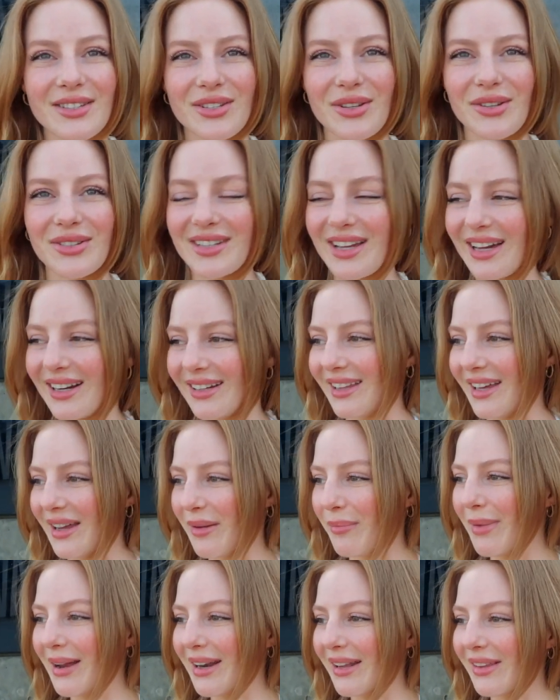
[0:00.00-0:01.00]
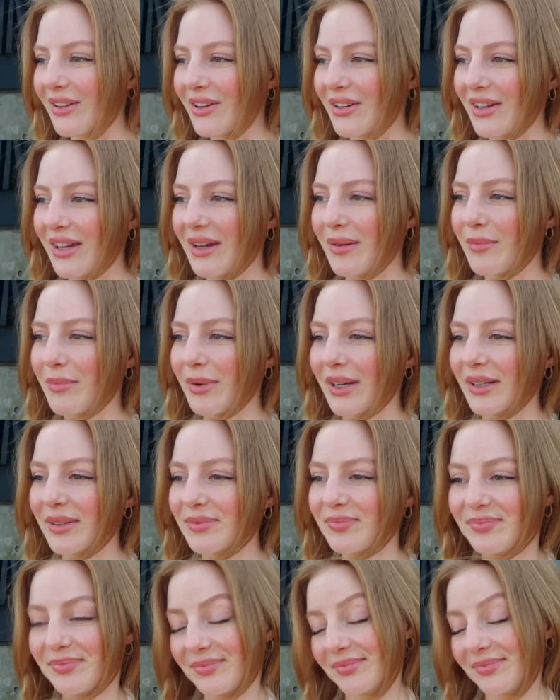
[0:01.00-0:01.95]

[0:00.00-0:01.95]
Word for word: so it's kind of like muddy looking, but